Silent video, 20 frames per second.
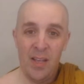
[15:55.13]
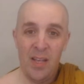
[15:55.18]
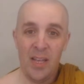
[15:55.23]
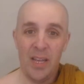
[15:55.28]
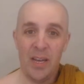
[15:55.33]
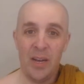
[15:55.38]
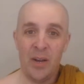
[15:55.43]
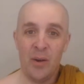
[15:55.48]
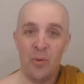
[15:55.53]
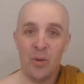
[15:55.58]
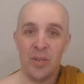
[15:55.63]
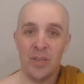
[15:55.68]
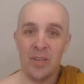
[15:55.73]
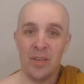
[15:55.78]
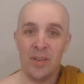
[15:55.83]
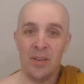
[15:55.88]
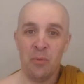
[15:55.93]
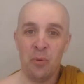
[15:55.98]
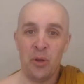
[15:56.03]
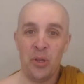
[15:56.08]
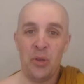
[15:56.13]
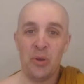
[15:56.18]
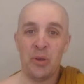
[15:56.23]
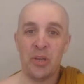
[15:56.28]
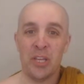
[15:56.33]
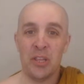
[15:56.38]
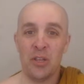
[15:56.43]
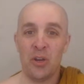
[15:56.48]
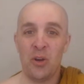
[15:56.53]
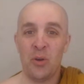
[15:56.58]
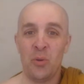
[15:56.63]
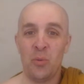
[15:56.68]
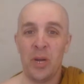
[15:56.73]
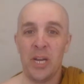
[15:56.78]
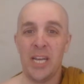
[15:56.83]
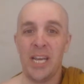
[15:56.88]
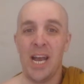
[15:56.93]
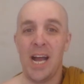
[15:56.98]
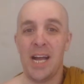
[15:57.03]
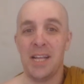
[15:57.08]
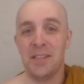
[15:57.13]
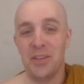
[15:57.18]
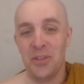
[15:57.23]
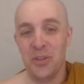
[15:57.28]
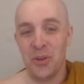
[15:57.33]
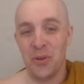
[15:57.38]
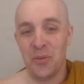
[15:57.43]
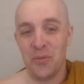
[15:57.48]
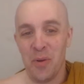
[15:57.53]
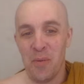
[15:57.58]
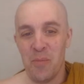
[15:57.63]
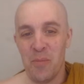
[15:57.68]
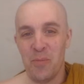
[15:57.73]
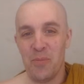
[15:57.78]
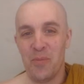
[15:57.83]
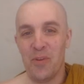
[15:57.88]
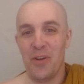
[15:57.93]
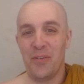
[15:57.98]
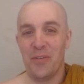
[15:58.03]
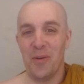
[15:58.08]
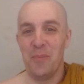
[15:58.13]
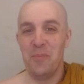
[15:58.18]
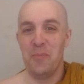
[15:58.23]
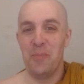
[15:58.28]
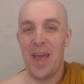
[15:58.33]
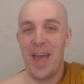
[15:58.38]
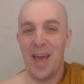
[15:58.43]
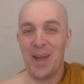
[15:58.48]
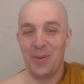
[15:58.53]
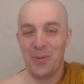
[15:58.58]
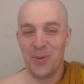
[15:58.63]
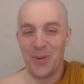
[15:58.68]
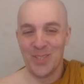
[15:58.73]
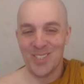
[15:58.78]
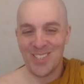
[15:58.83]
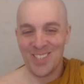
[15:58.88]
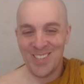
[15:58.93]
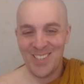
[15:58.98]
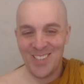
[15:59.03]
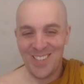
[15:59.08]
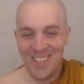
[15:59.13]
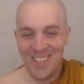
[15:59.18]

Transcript: Well, you can learn what not to do from from bad ones,